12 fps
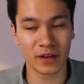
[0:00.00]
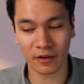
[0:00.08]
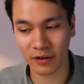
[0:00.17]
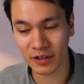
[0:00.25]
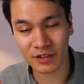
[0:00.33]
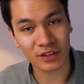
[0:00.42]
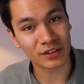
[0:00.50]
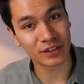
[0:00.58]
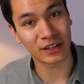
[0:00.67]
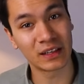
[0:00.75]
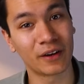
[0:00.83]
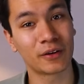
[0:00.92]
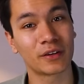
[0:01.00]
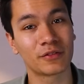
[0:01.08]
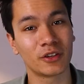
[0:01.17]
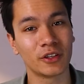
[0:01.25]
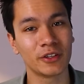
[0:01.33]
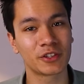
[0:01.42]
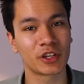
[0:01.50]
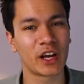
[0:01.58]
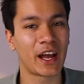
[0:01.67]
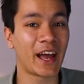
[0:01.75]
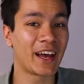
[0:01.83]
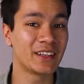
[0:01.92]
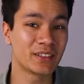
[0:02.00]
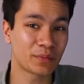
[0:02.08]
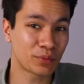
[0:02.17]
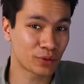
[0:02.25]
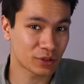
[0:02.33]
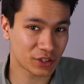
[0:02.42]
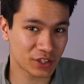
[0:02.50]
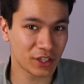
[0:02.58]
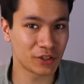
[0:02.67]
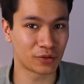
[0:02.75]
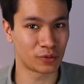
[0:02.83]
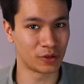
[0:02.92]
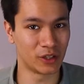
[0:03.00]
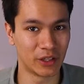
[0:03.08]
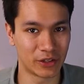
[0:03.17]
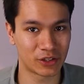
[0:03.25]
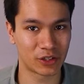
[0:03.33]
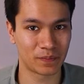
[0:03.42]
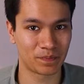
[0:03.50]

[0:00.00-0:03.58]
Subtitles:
There is declarative knowledge and procedural knowledge.